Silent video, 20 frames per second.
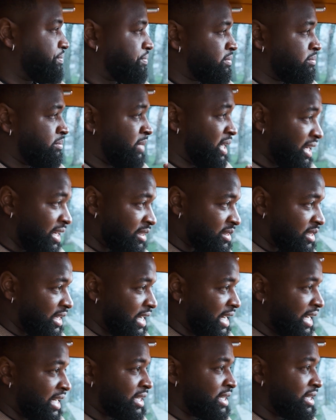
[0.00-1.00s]

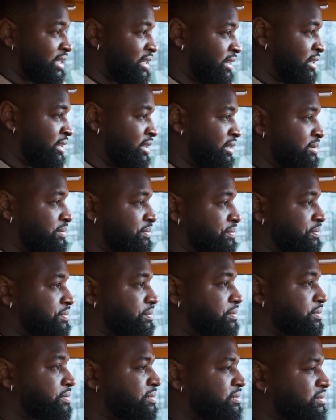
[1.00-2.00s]
Balenciaga,
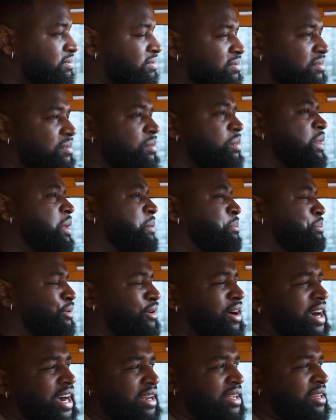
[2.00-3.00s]

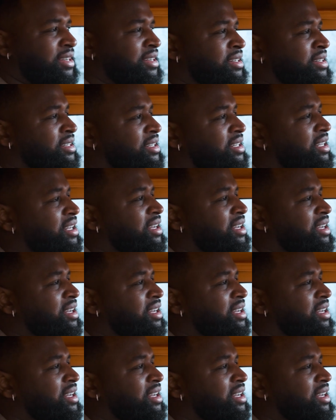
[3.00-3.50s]
Prada.